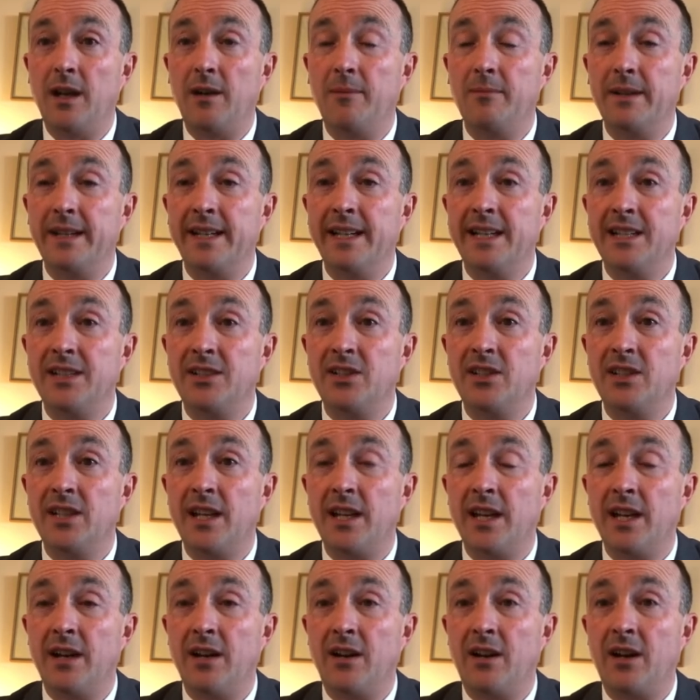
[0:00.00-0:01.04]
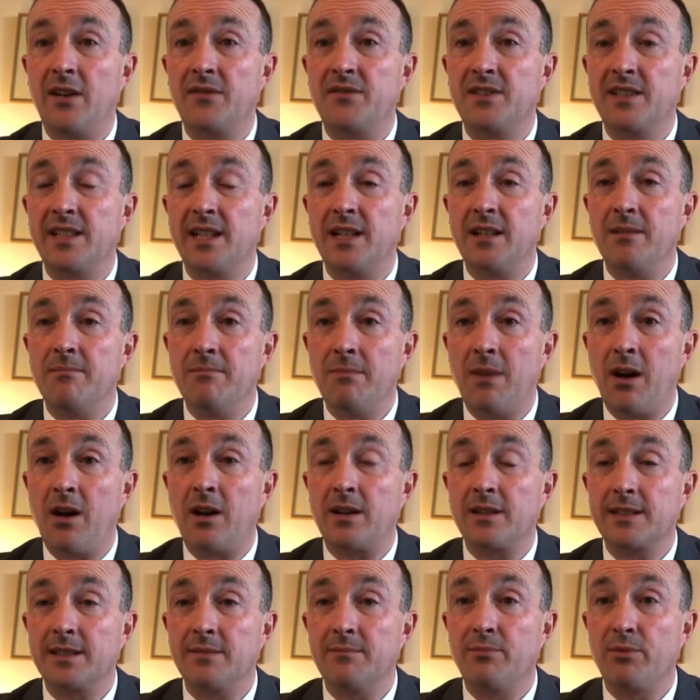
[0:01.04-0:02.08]
each year I've seen a
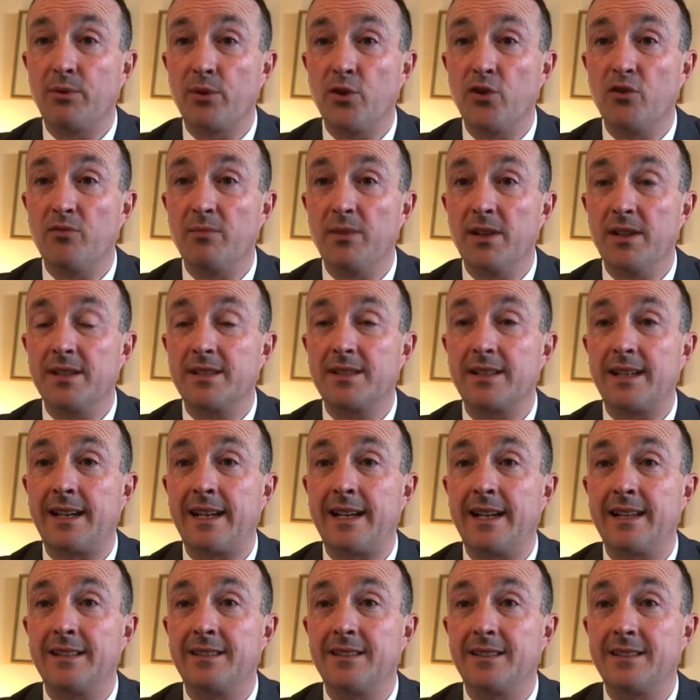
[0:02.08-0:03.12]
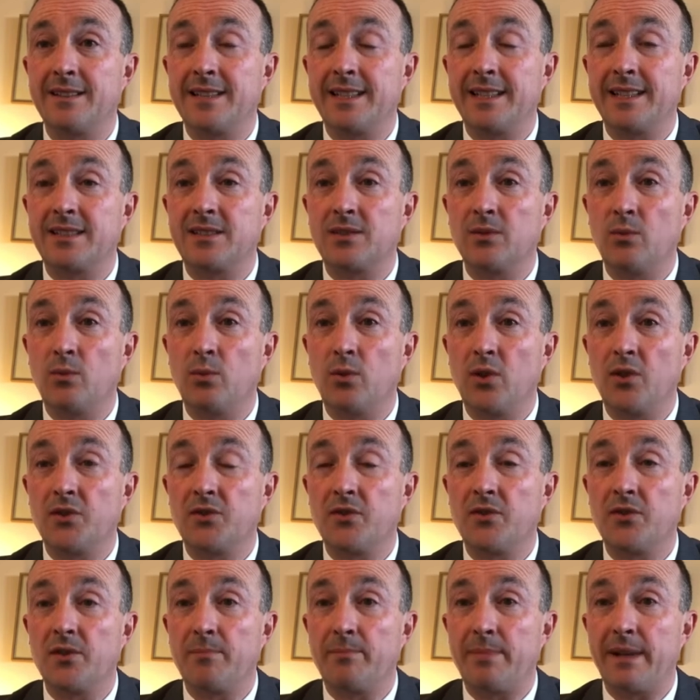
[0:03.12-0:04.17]
marked improvement, and this
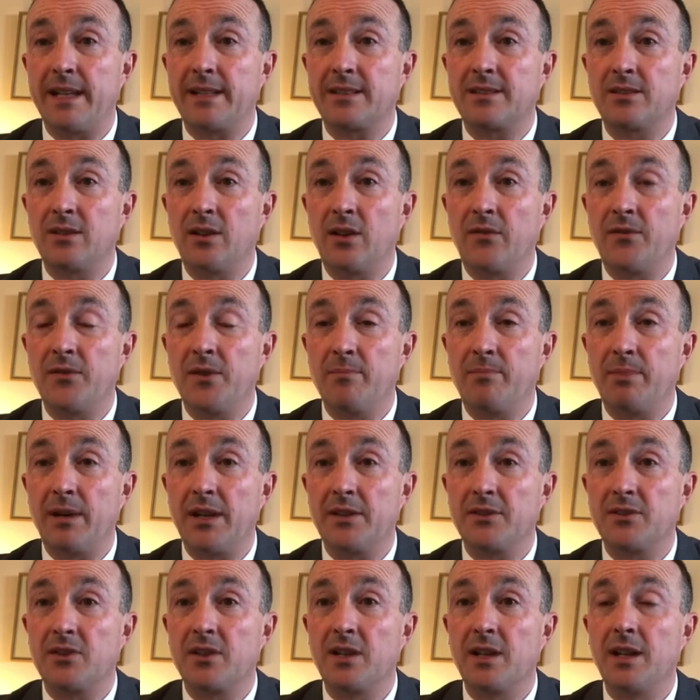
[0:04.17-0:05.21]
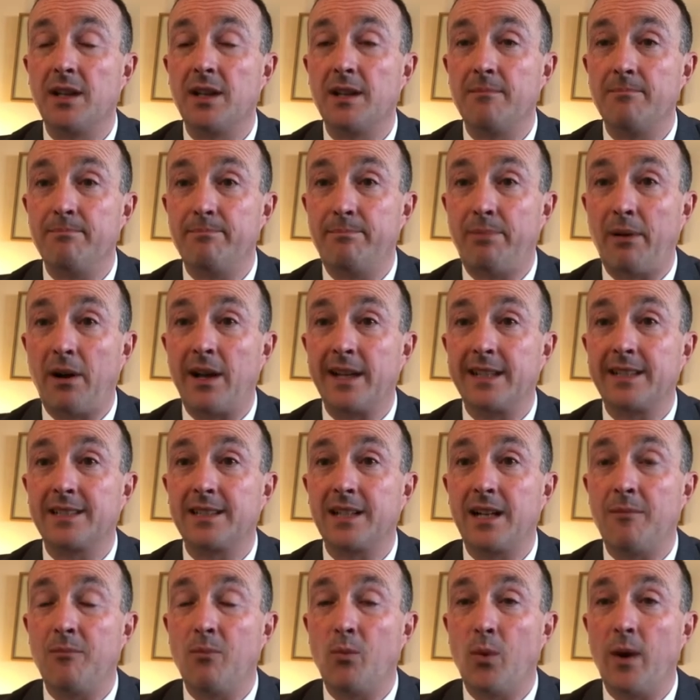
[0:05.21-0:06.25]
was the best of the bunch by
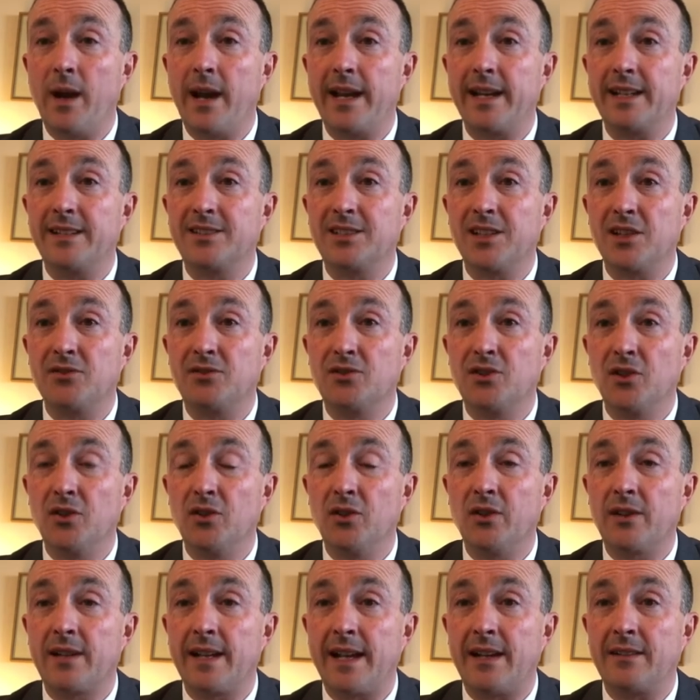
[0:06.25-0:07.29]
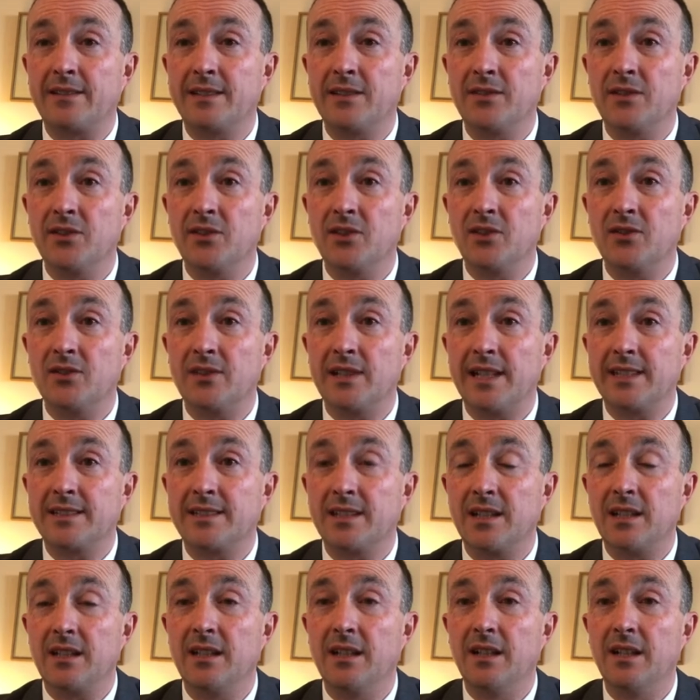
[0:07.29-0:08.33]
some way. So do look out in the
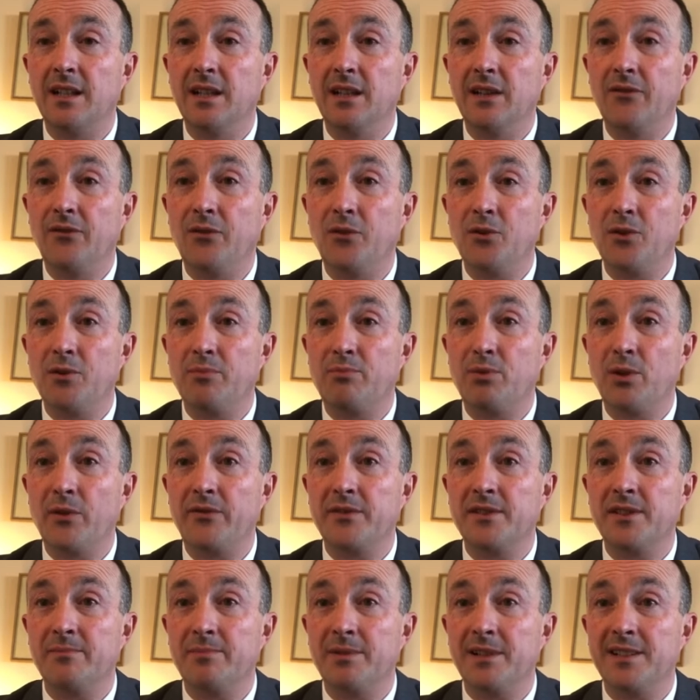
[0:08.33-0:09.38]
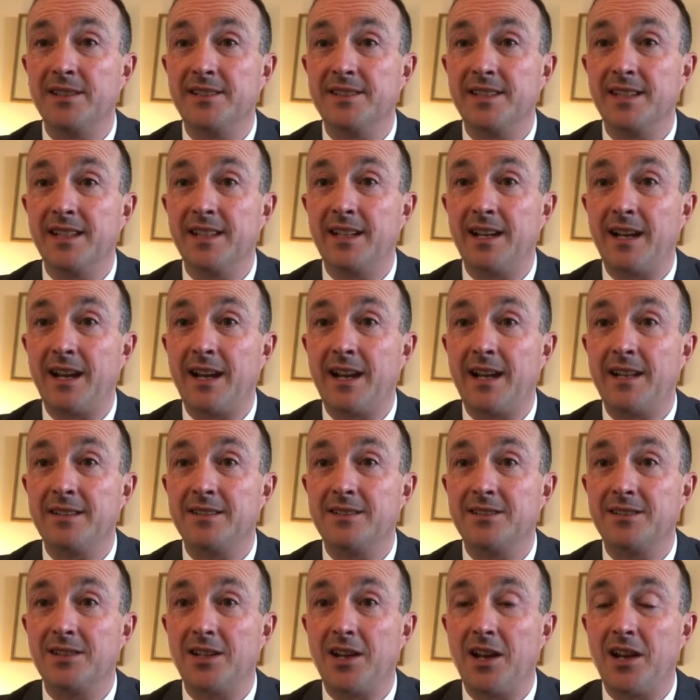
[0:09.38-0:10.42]
newsletter for the profitability
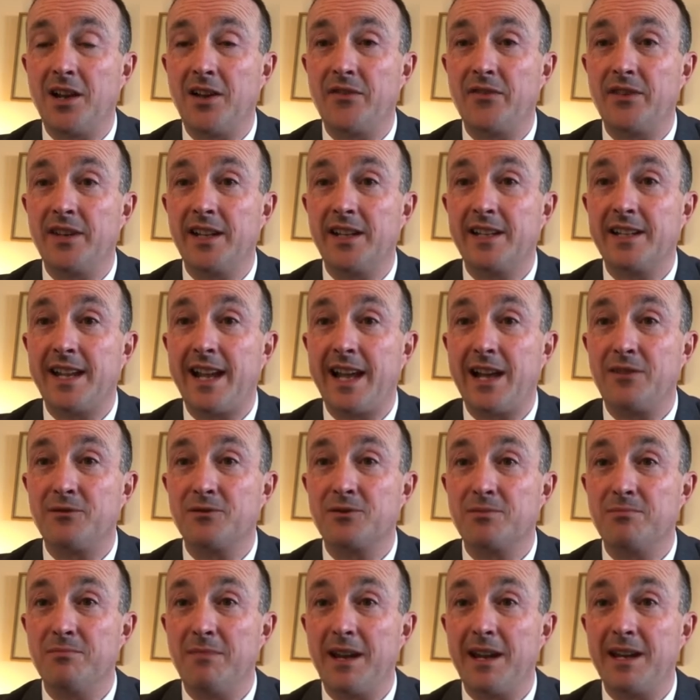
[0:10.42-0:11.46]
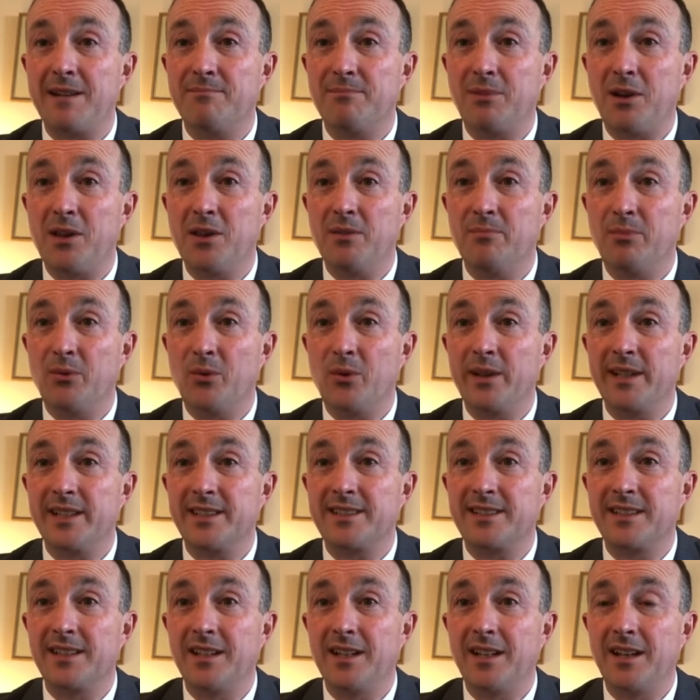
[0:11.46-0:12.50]
and the accounts made by the
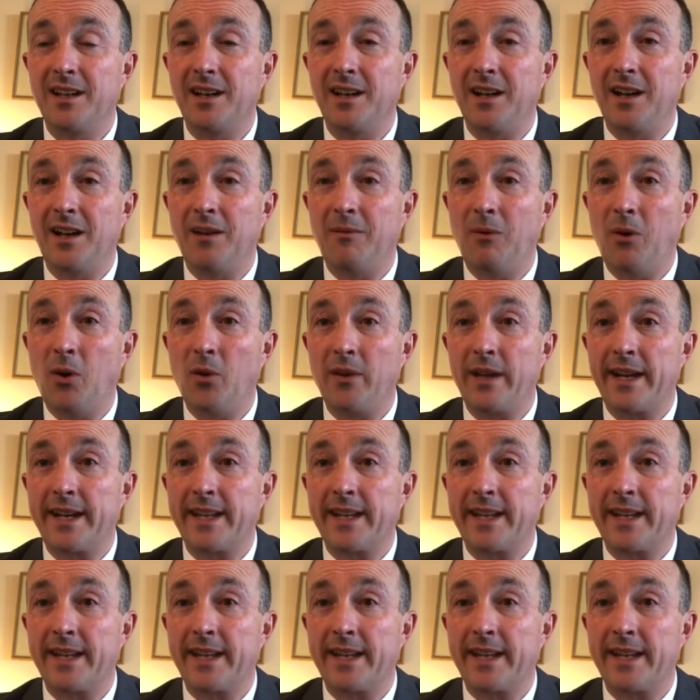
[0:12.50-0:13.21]
boys on that